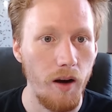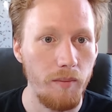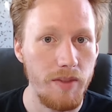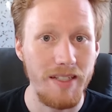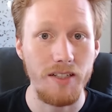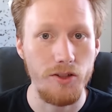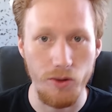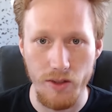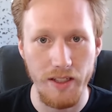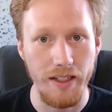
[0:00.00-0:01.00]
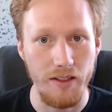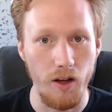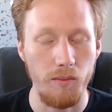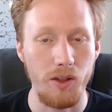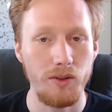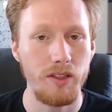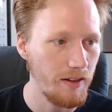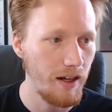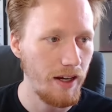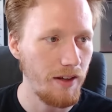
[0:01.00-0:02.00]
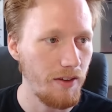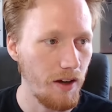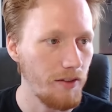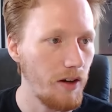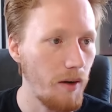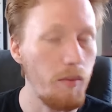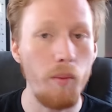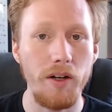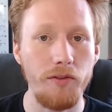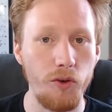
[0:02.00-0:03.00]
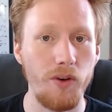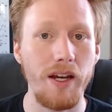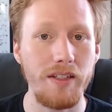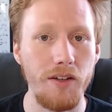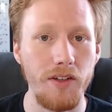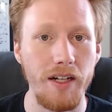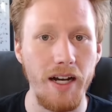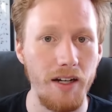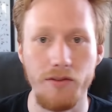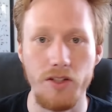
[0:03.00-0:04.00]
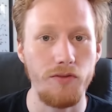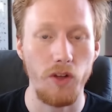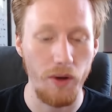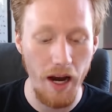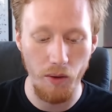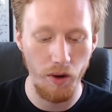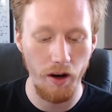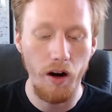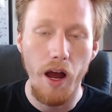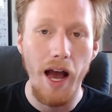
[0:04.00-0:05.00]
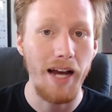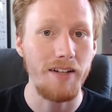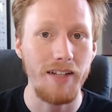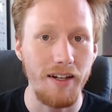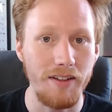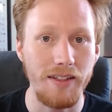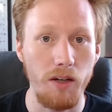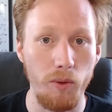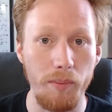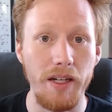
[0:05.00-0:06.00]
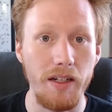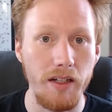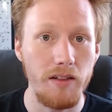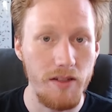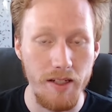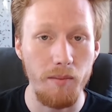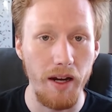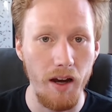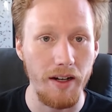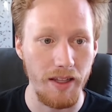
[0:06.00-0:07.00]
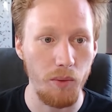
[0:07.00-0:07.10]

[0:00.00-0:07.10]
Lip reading: sister cities almost, a moment of creativity kind of just flowed out, where I decided that they would be symbiotic.